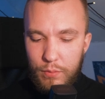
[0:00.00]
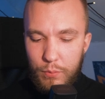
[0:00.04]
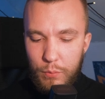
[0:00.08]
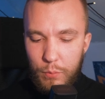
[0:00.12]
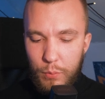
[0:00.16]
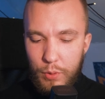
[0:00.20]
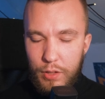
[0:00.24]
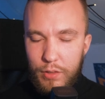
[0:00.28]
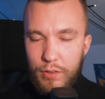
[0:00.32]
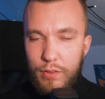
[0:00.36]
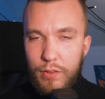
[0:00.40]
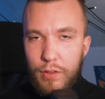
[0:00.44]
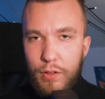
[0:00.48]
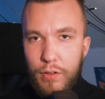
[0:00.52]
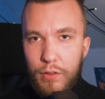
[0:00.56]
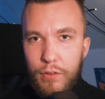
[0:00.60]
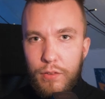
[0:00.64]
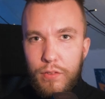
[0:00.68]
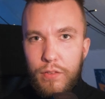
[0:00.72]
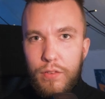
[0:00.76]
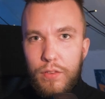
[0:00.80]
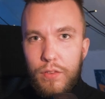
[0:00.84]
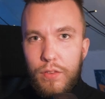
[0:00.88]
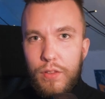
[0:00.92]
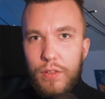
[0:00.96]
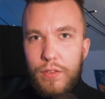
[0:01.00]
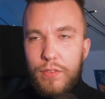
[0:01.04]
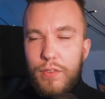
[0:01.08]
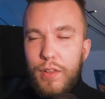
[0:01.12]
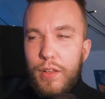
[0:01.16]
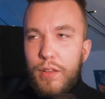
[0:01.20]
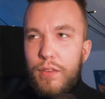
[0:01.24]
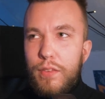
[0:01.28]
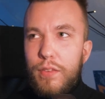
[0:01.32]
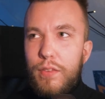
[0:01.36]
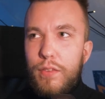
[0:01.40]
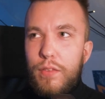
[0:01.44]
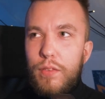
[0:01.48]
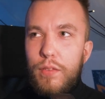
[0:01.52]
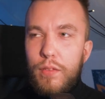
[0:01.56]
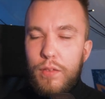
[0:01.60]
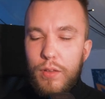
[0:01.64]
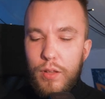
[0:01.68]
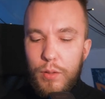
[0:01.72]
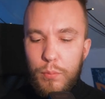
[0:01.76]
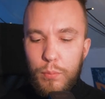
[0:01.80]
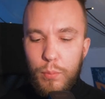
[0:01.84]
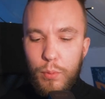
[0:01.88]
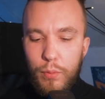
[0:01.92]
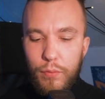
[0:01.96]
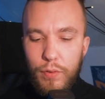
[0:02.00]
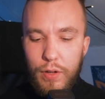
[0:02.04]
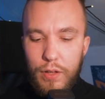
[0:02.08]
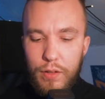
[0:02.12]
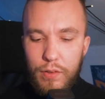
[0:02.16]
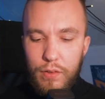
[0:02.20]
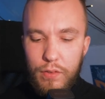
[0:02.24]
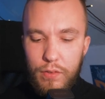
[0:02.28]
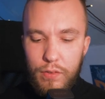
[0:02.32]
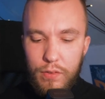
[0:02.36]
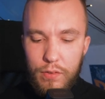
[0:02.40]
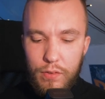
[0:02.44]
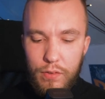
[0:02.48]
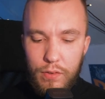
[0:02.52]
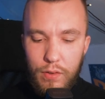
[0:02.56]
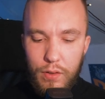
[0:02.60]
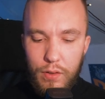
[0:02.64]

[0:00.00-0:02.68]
what it does is that it prevents